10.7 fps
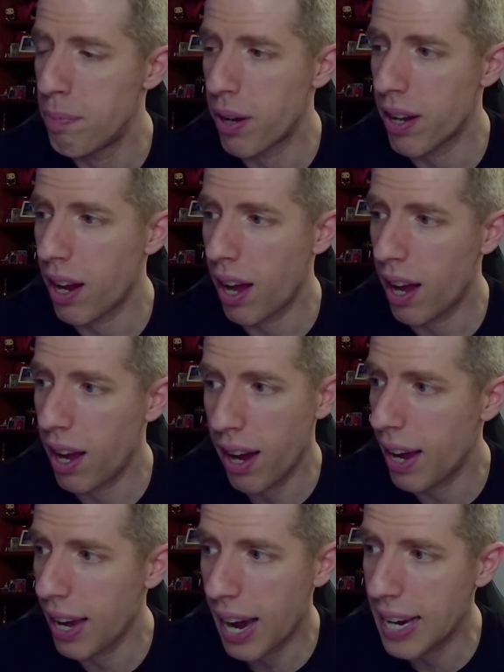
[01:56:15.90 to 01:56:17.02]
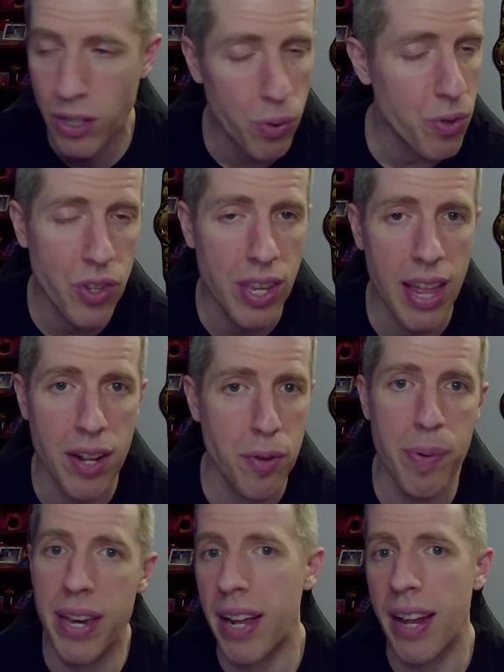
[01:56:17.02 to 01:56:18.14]
but I don't see that as
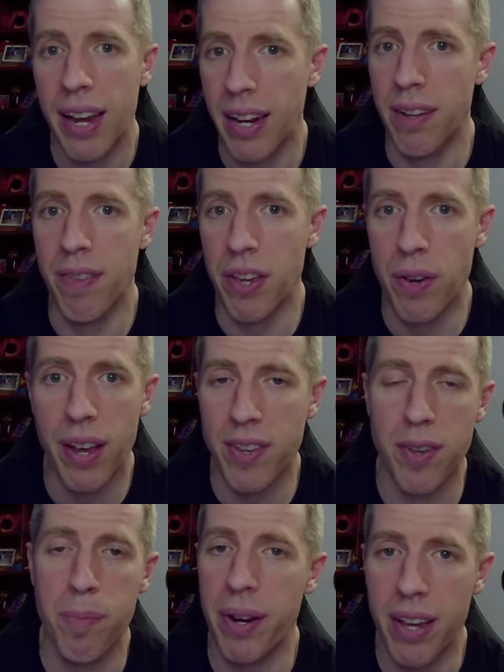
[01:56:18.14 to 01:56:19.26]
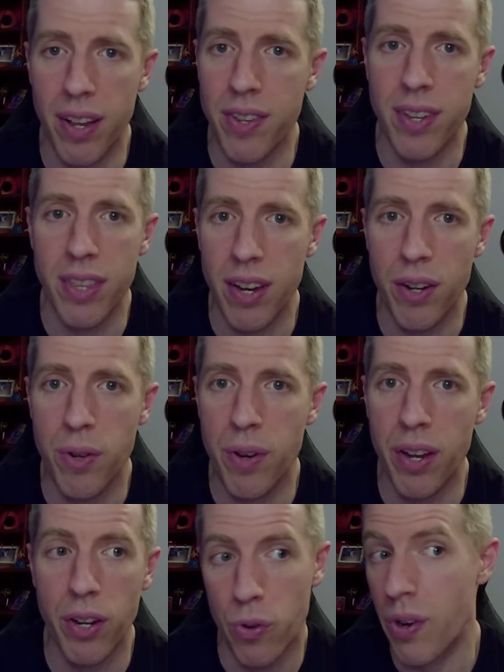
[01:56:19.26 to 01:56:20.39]
being a negative that you get somebody else in there who
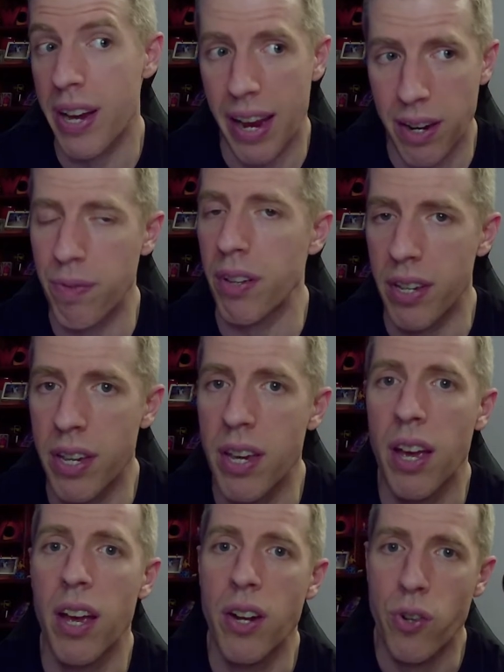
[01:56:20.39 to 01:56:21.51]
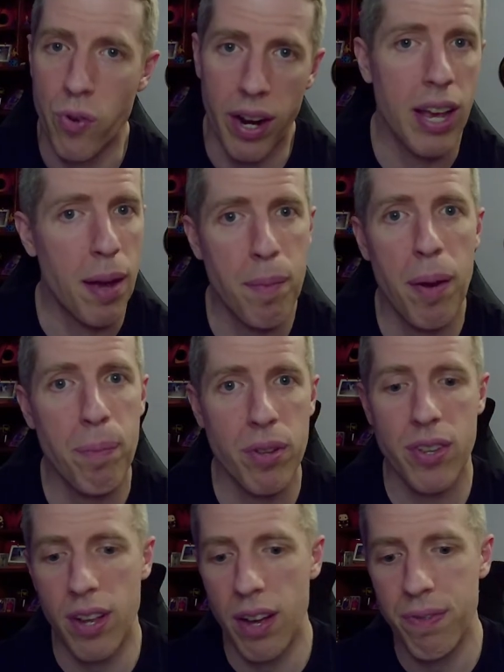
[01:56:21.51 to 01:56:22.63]
can creatively try to come up
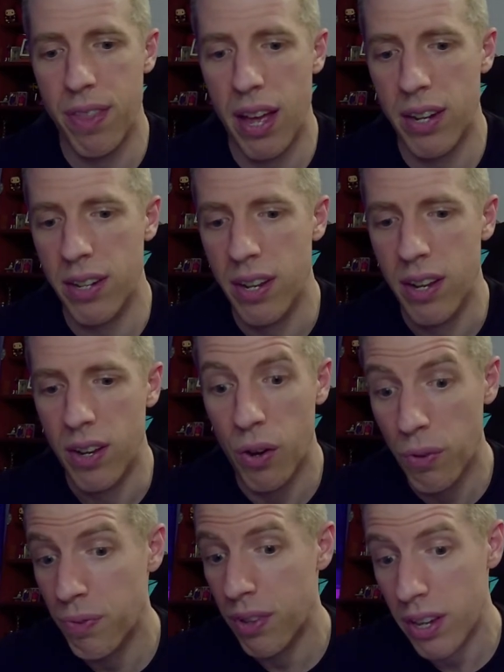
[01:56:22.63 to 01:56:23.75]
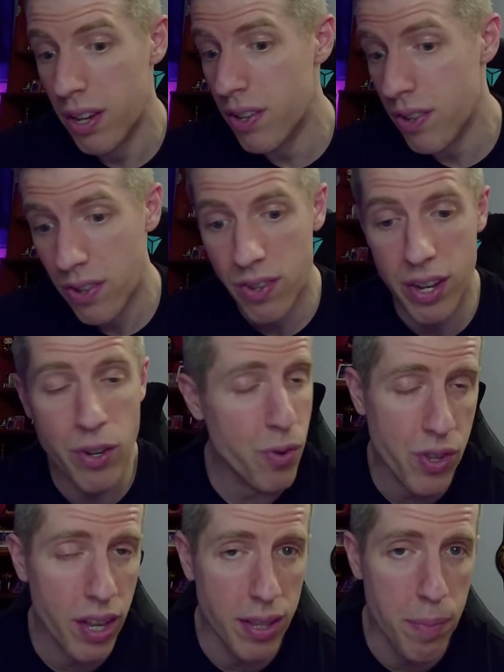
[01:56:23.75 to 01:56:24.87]
with stuff that hopefully is
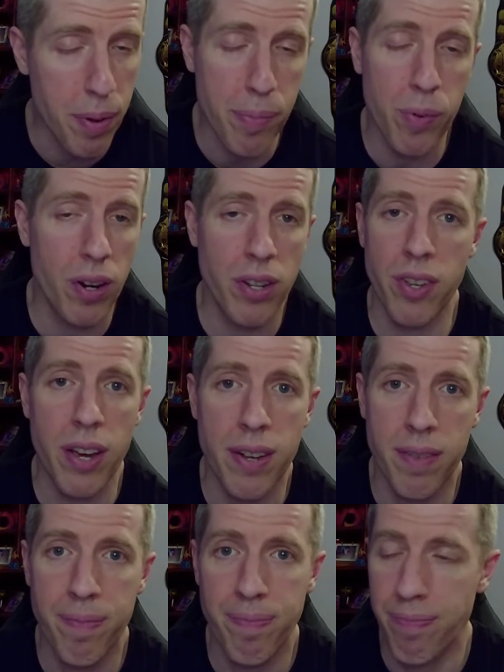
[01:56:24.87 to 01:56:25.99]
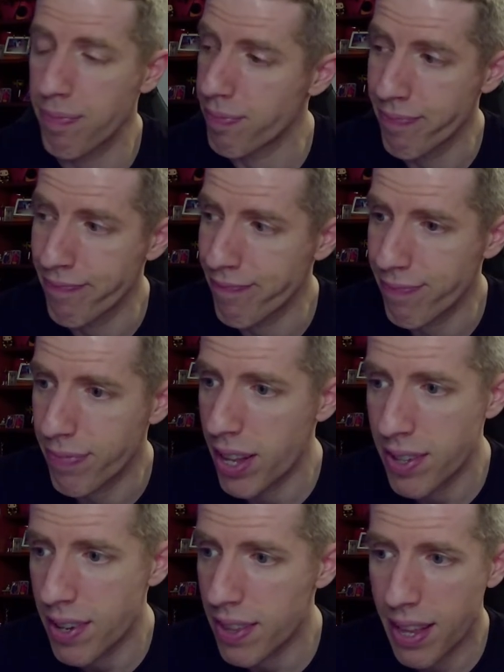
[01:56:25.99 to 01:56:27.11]
interesting that people want to see.
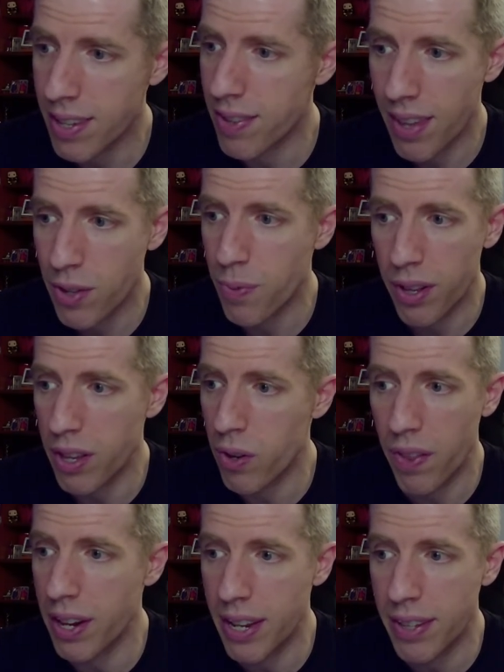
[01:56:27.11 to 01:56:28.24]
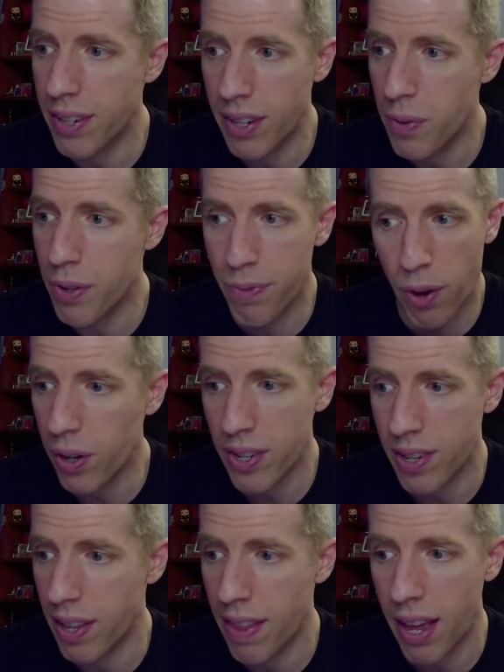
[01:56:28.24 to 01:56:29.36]
That's it. That's that's really all they need to do is
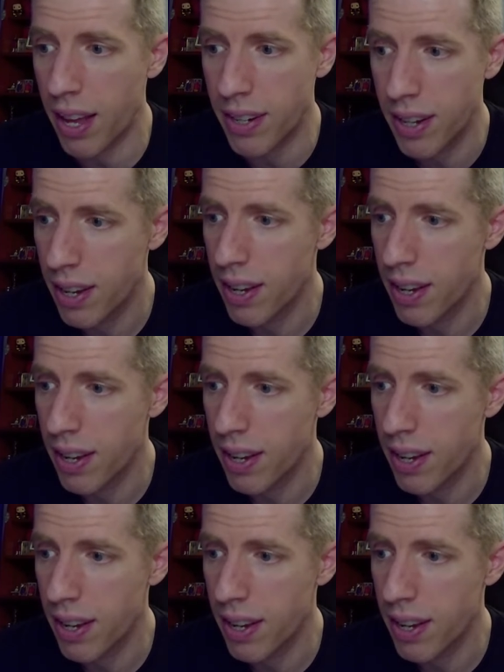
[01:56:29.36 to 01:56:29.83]
focus on that,